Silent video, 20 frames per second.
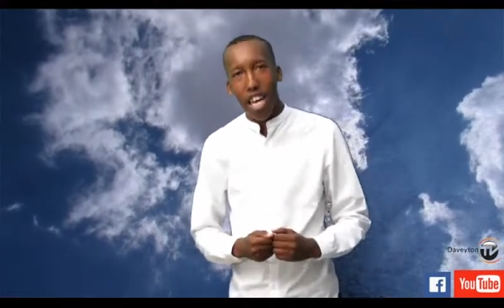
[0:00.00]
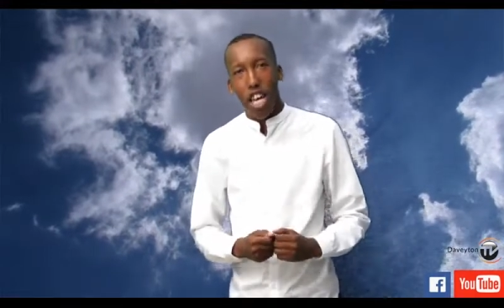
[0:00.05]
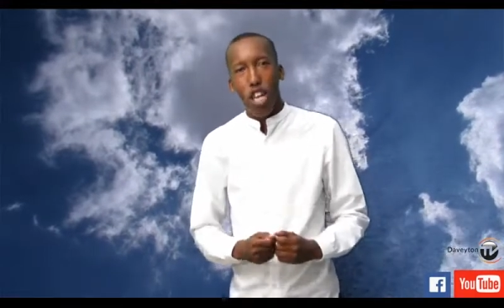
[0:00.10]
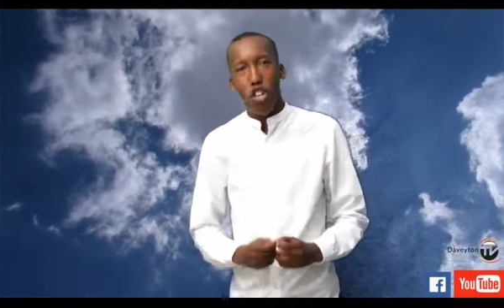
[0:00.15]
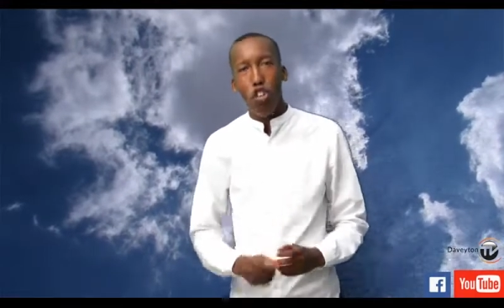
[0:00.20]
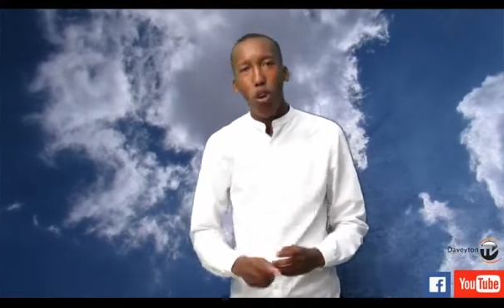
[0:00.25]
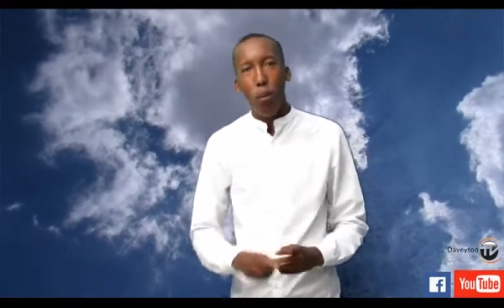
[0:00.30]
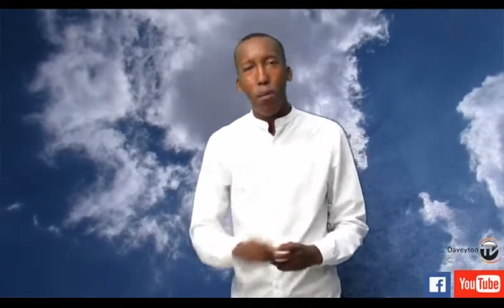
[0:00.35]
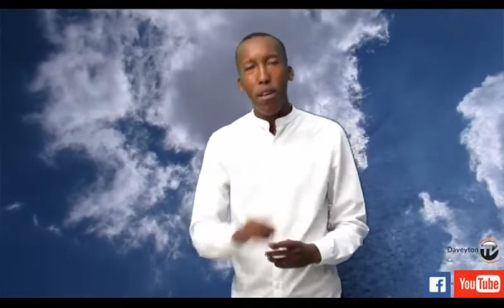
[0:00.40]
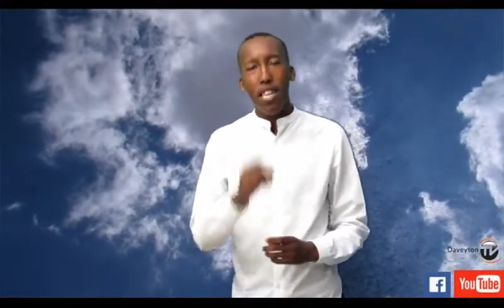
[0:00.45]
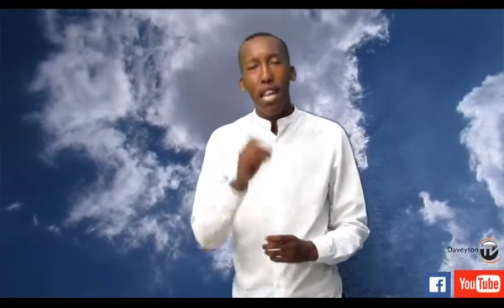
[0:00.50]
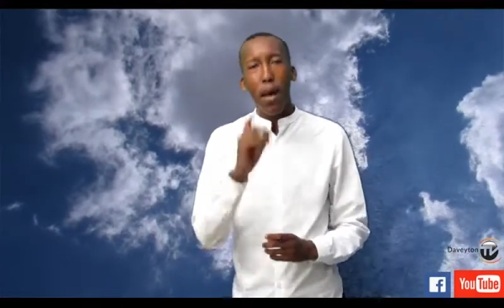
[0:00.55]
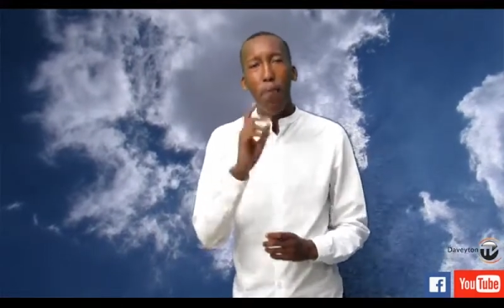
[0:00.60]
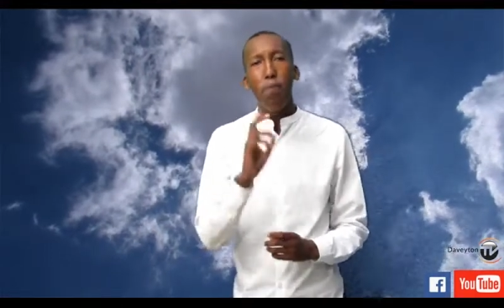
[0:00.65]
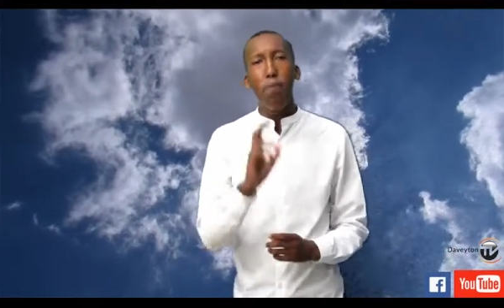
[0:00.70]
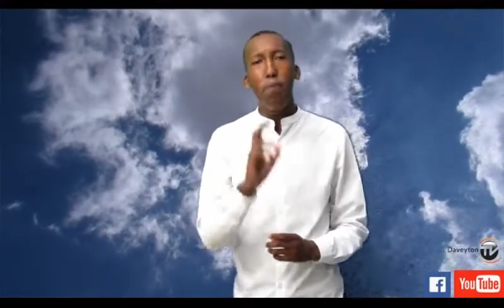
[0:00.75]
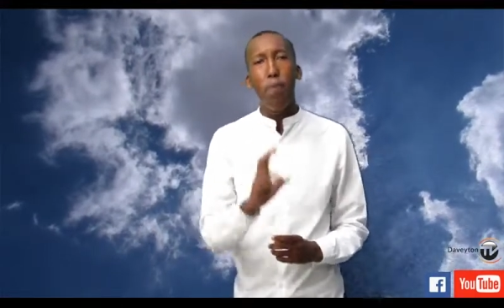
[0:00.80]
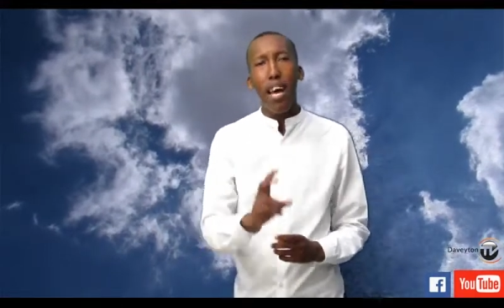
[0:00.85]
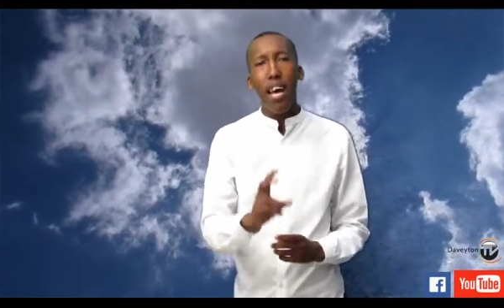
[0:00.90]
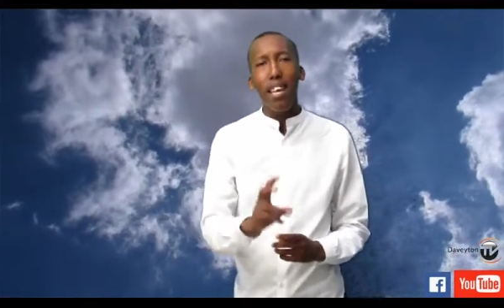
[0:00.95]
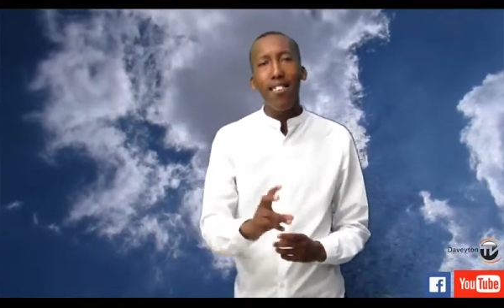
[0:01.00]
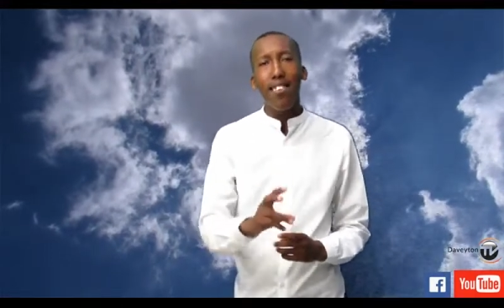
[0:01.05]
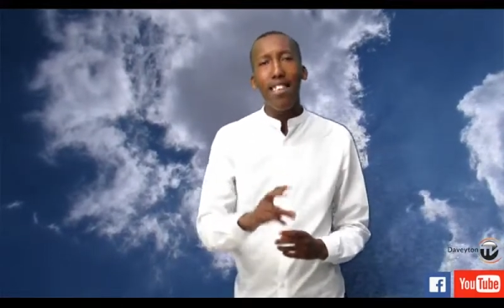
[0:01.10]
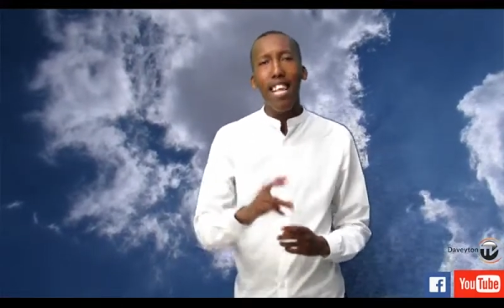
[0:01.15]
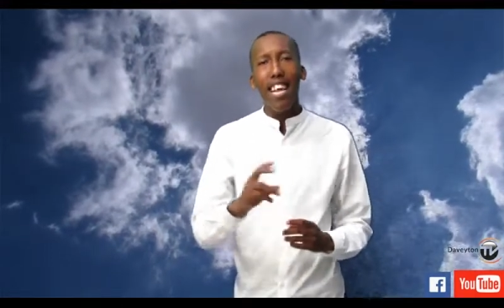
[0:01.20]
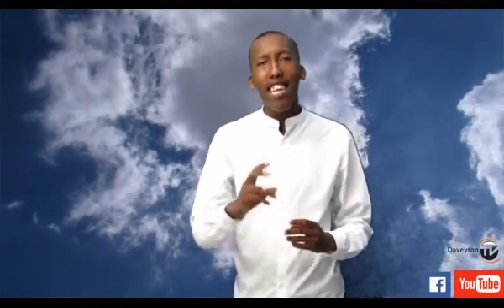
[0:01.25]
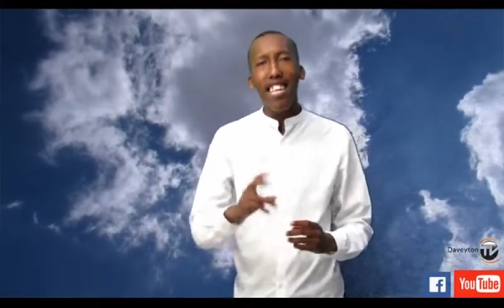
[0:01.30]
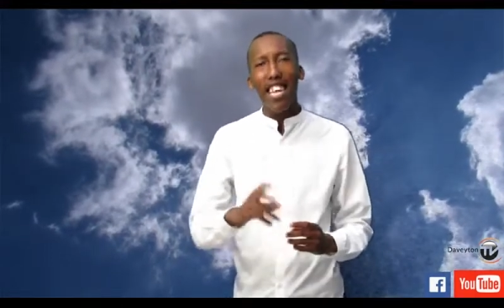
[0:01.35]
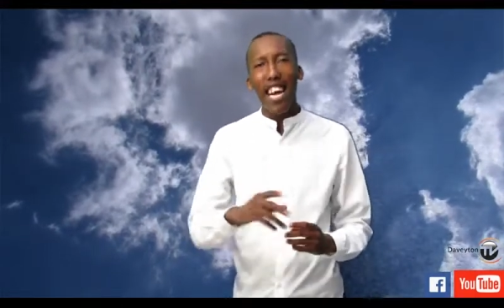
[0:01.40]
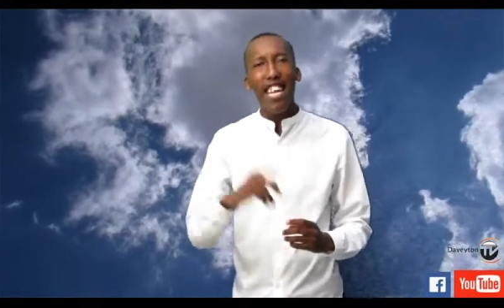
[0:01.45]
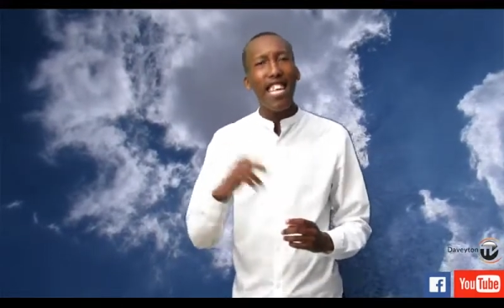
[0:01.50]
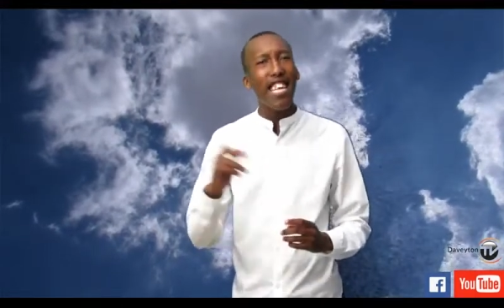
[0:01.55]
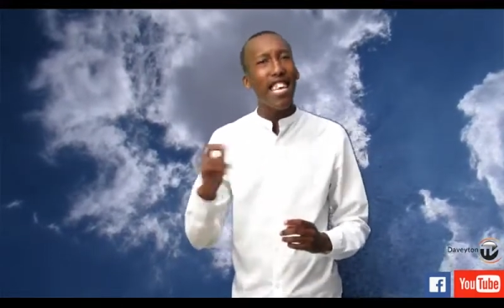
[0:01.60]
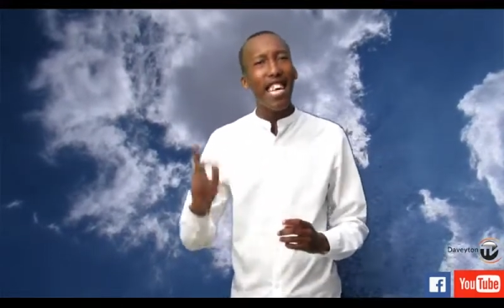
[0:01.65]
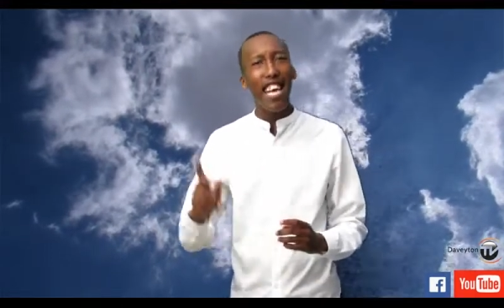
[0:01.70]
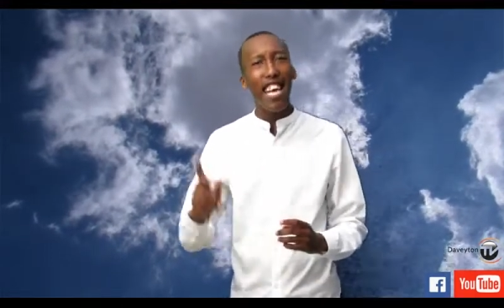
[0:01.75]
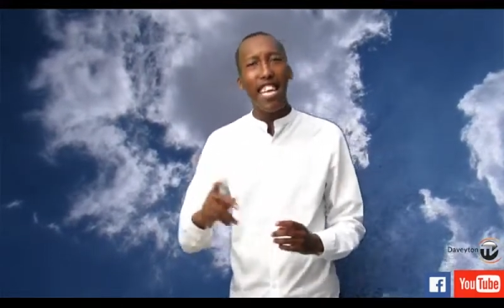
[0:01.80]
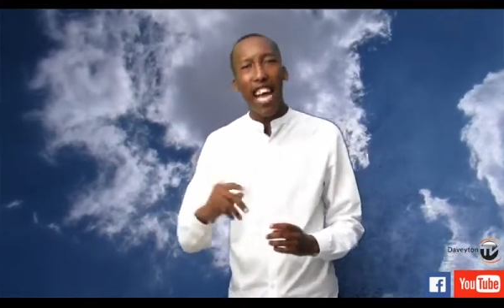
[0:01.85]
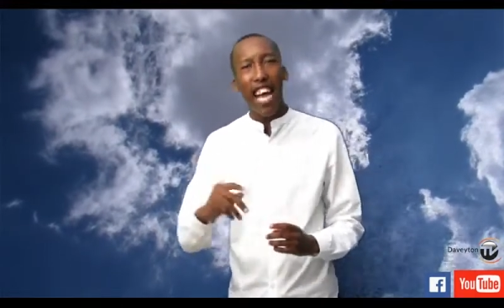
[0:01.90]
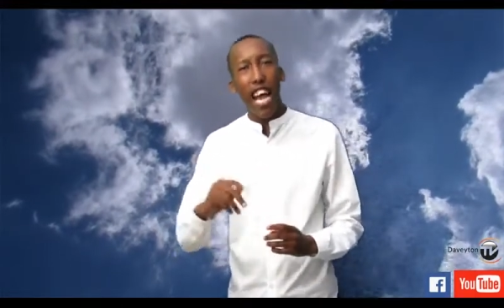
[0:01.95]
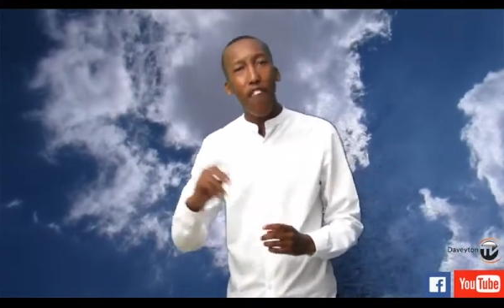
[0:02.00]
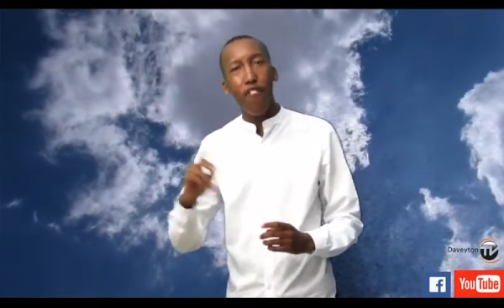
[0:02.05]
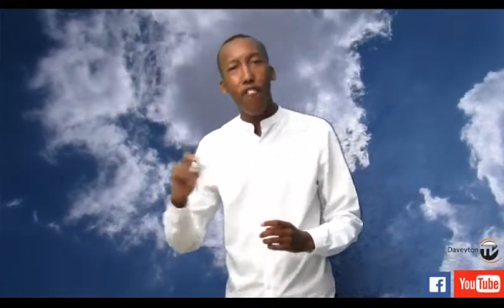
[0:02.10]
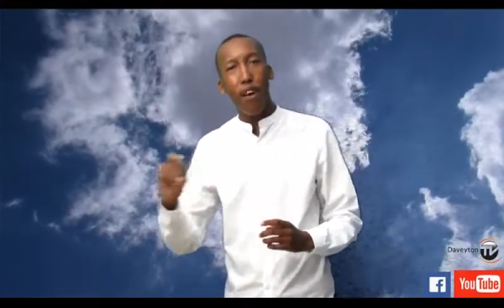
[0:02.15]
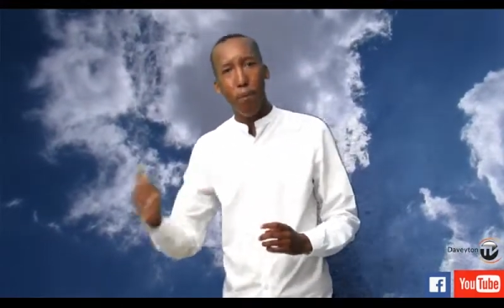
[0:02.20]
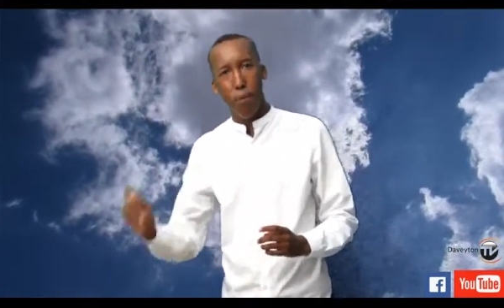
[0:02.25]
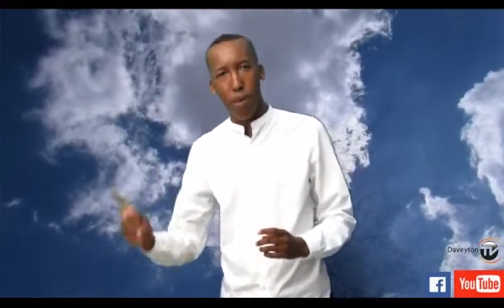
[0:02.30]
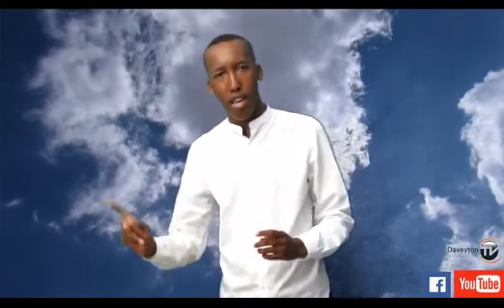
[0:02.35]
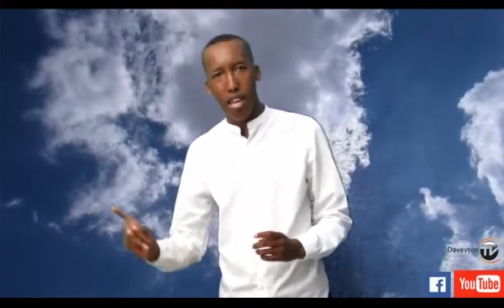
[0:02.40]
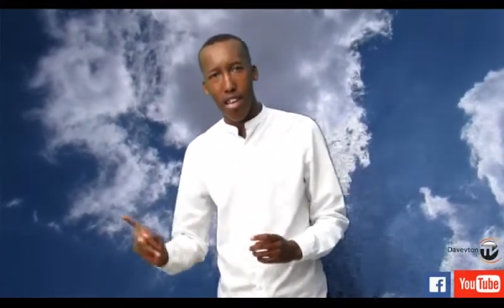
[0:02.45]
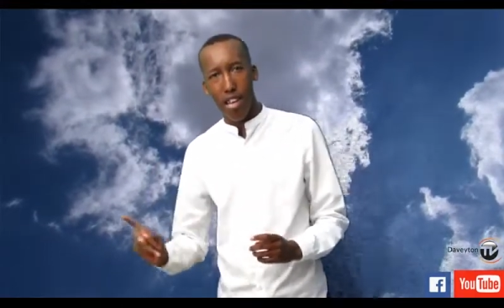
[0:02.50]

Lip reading: to be the best thing that he can ever be.